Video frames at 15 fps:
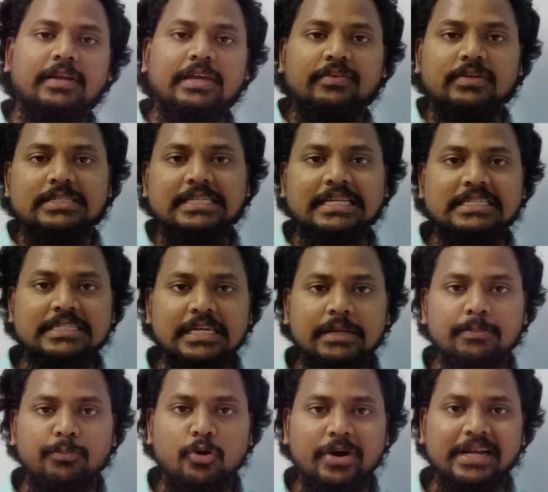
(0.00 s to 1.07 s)
will give us
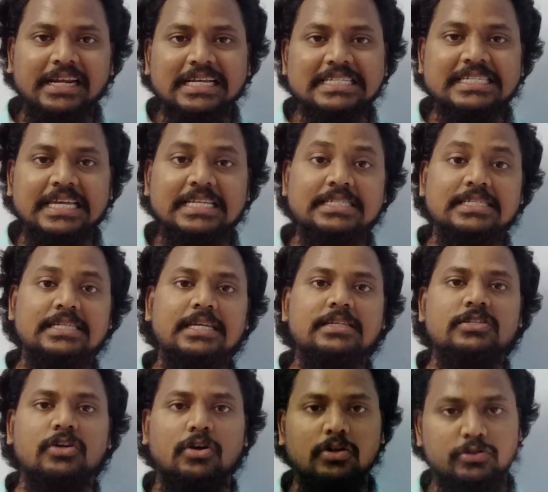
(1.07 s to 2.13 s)

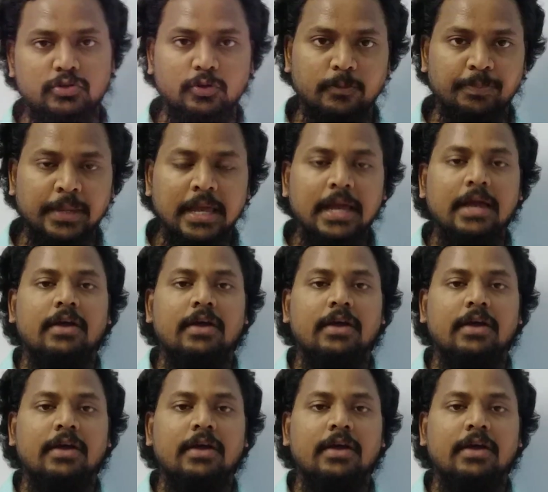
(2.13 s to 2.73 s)
16.66 also.